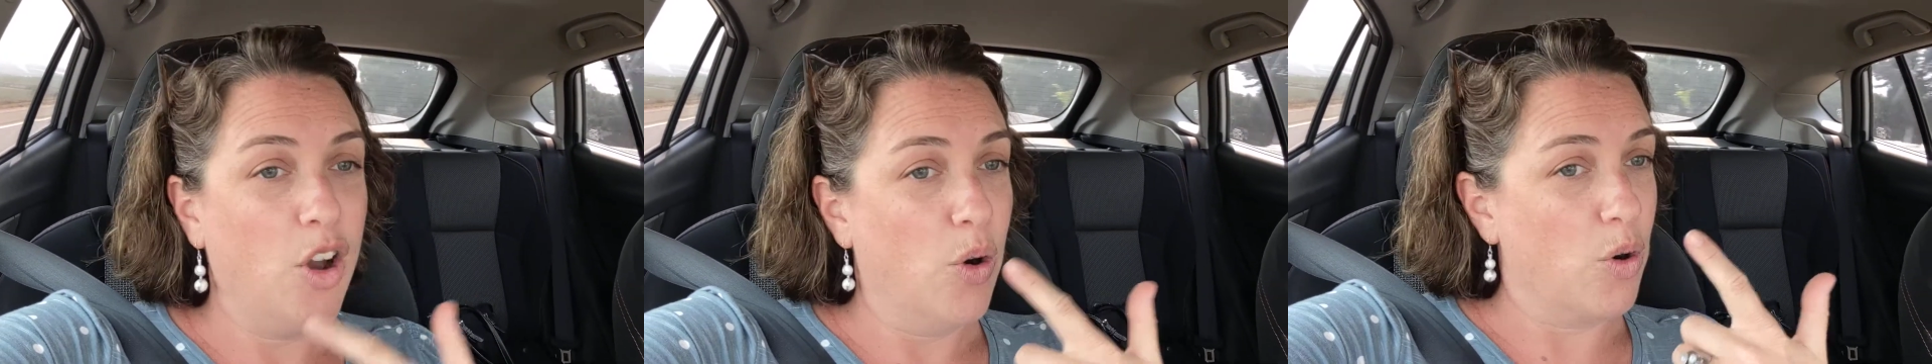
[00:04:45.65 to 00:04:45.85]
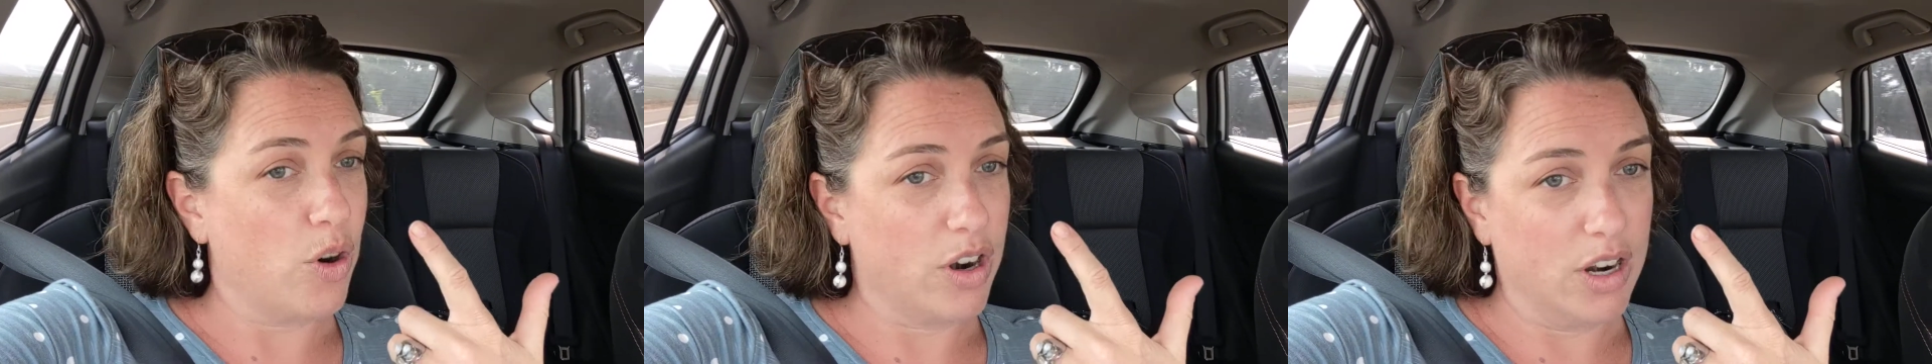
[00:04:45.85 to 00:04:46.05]

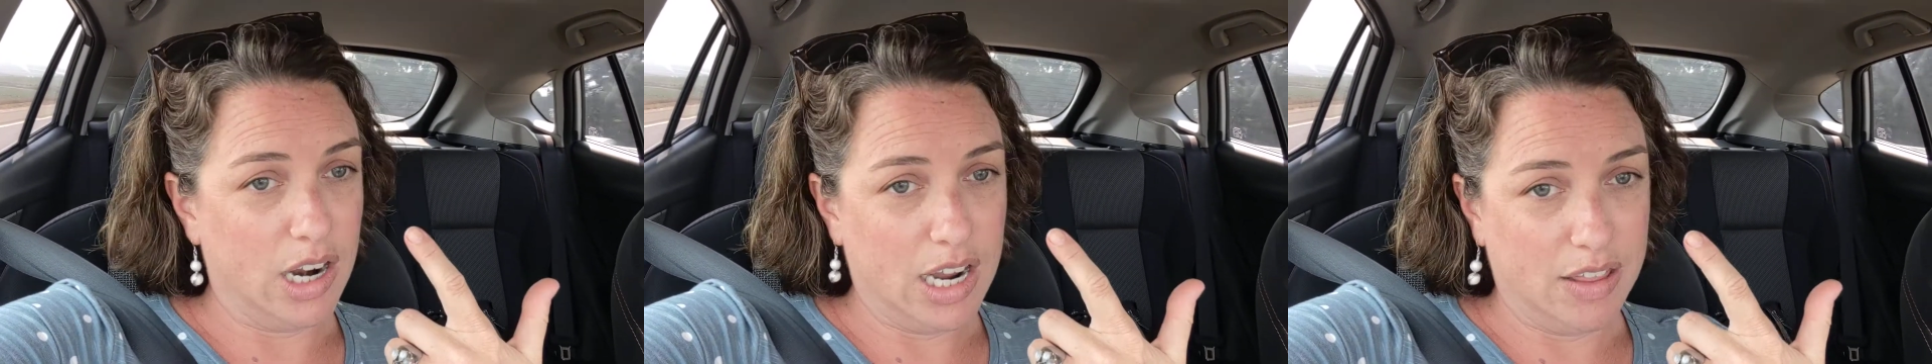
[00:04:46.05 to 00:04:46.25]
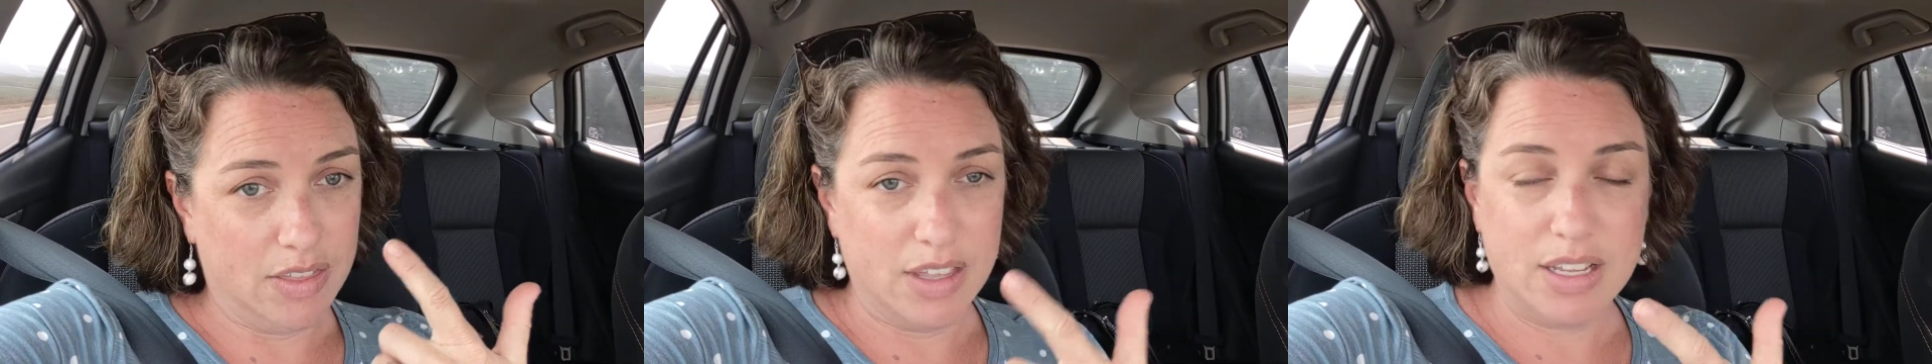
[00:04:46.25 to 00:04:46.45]
or
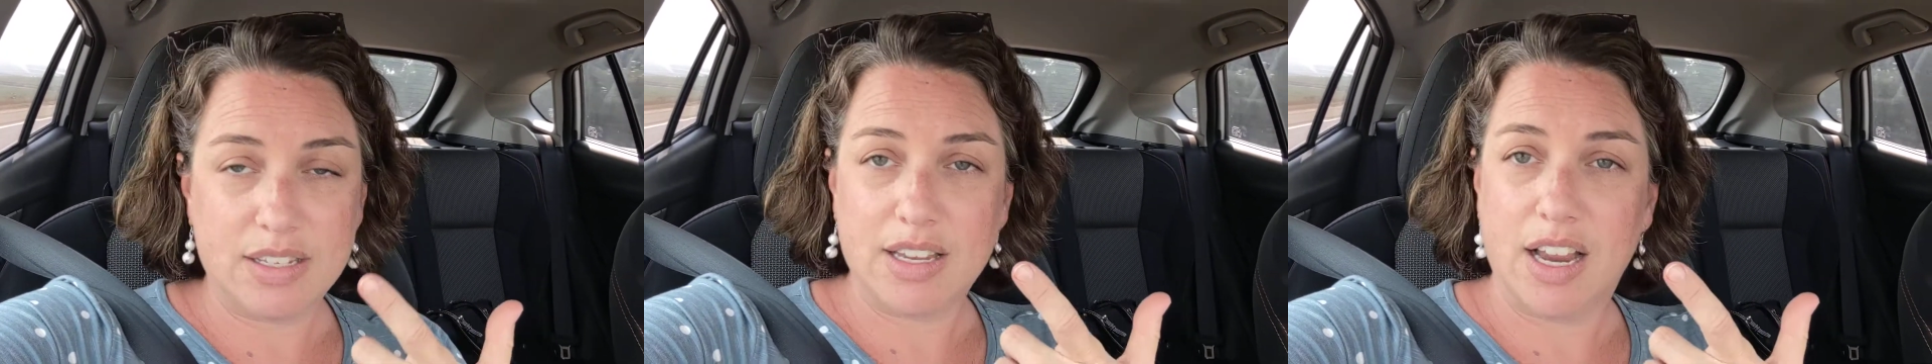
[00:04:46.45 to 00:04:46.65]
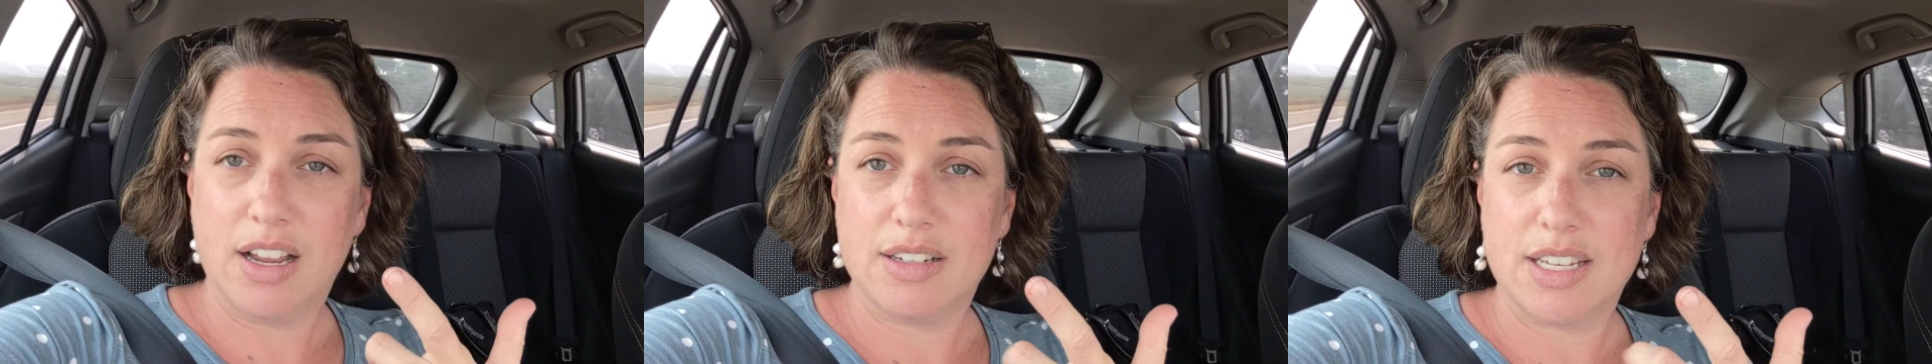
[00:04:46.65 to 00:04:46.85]
in this
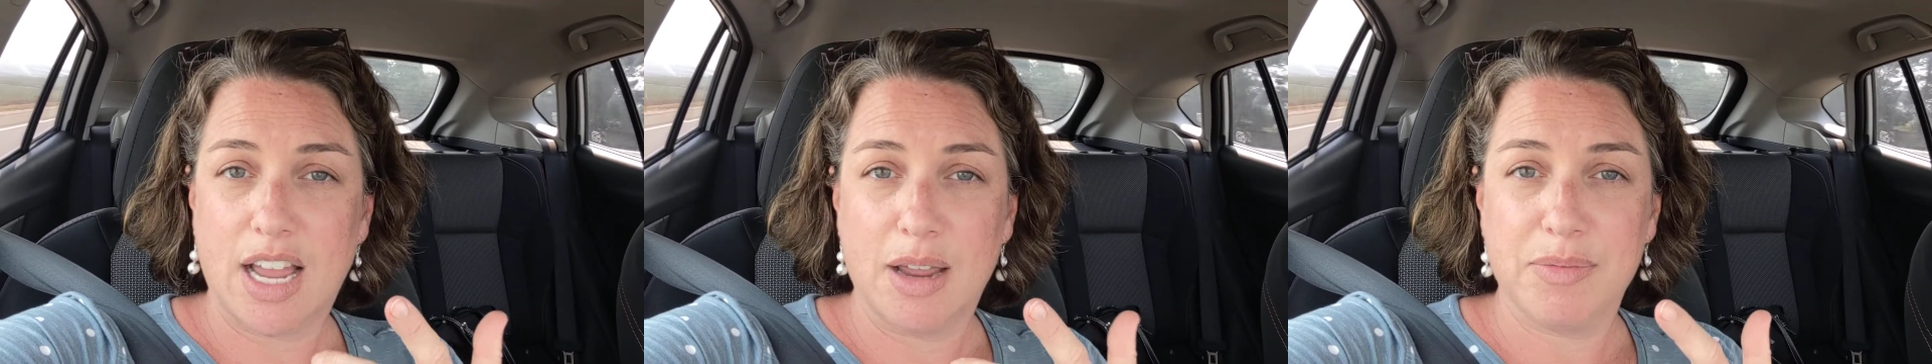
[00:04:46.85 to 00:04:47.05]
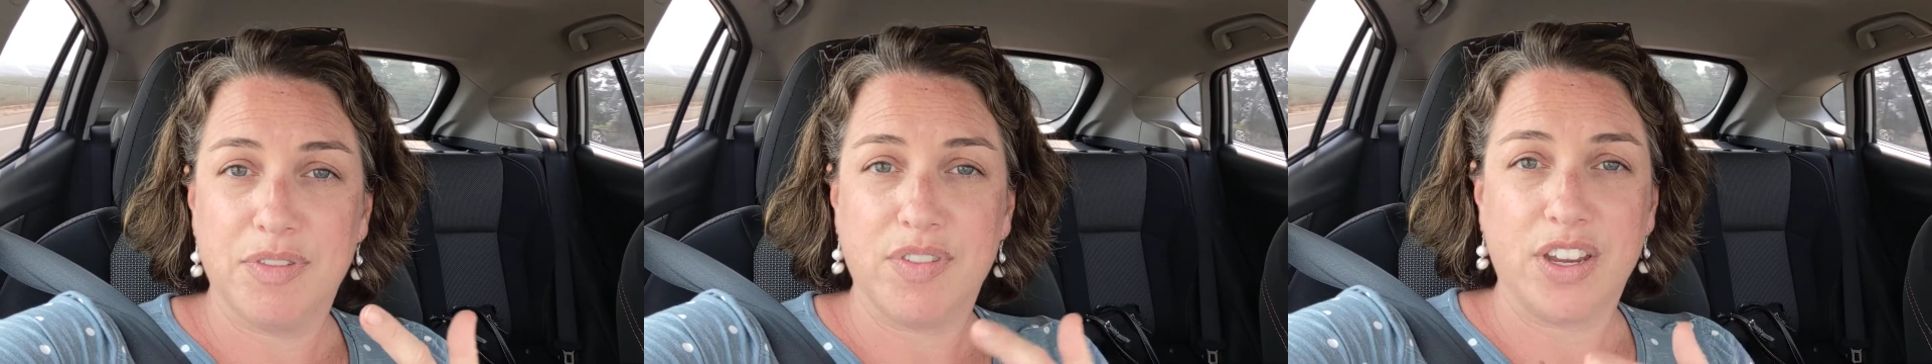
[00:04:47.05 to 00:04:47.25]

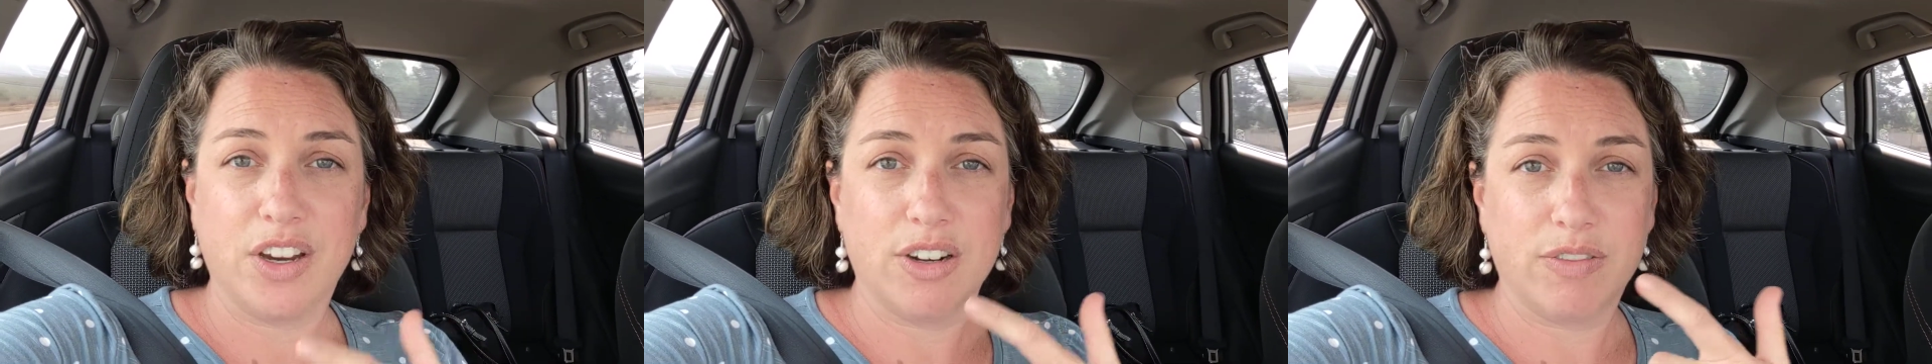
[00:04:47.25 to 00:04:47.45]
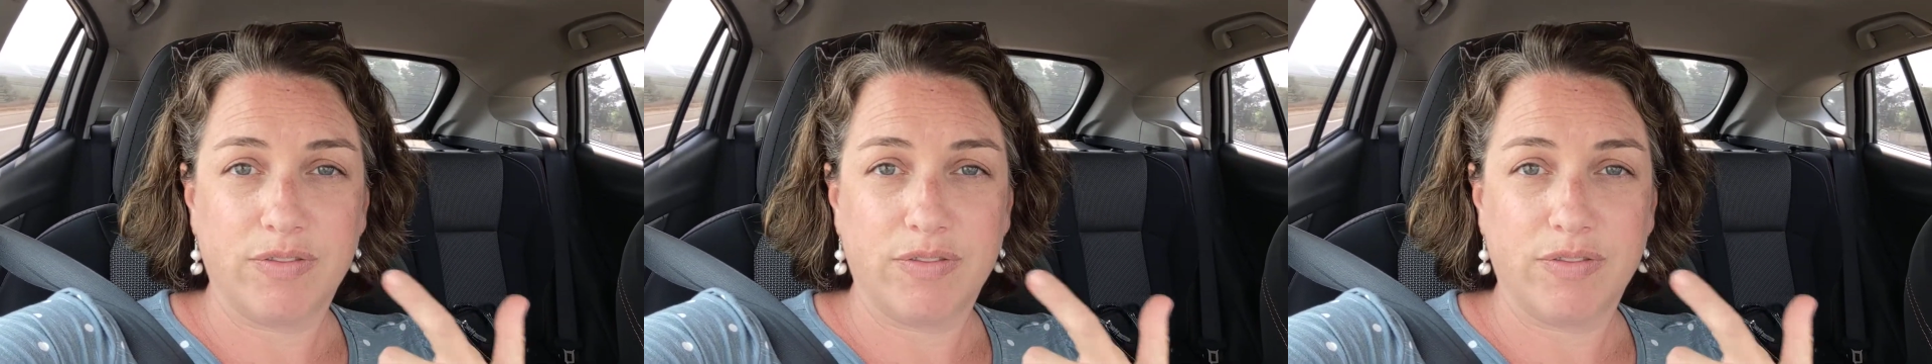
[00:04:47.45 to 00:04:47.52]
time of year,